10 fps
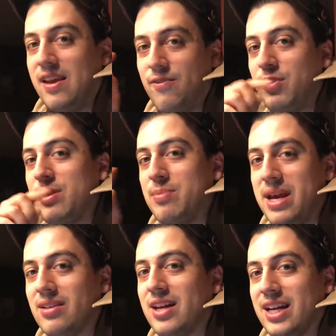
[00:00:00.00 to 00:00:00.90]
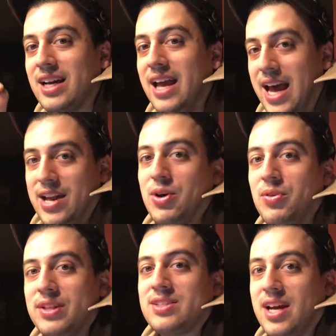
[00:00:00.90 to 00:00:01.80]
If we make like an
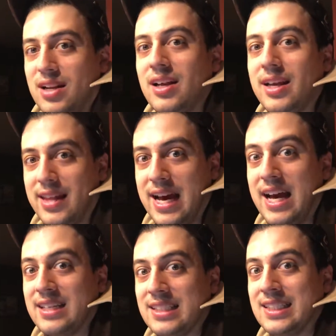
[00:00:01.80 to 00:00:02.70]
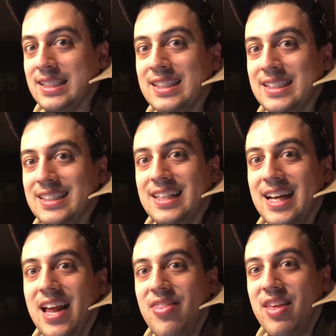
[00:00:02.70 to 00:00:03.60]
anode that's kind of like that,
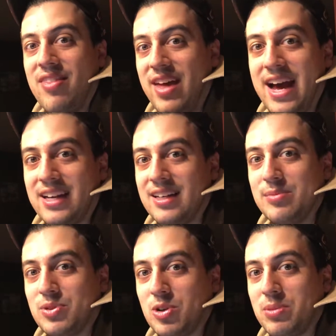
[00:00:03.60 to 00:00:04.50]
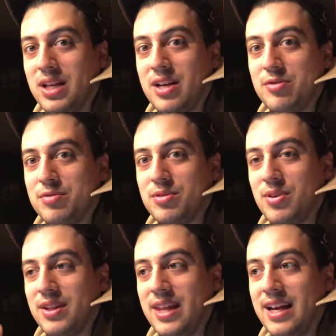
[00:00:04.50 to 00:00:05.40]
and then that can absorb a lot of,
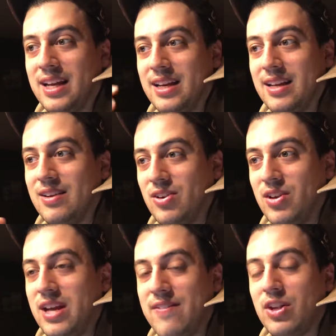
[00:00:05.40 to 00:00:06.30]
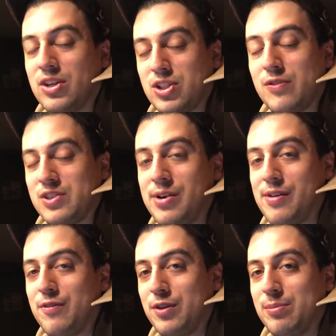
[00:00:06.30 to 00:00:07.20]
or that can have a lot of surface
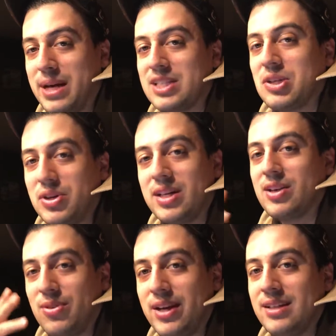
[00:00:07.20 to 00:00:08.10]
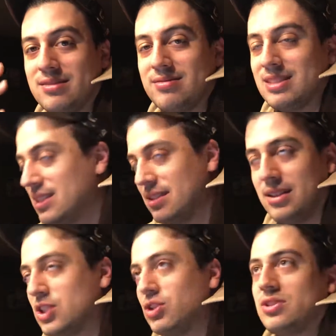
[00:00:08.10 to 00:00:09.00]
area for the bacteria to create
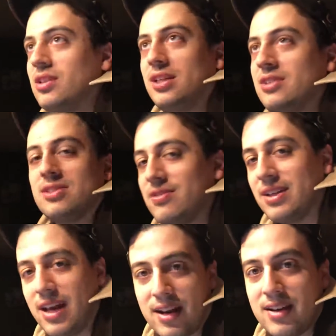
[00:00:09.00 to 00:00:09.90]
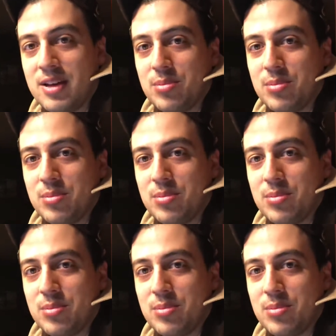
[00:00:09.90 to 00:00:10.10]
electricity and stuff like that.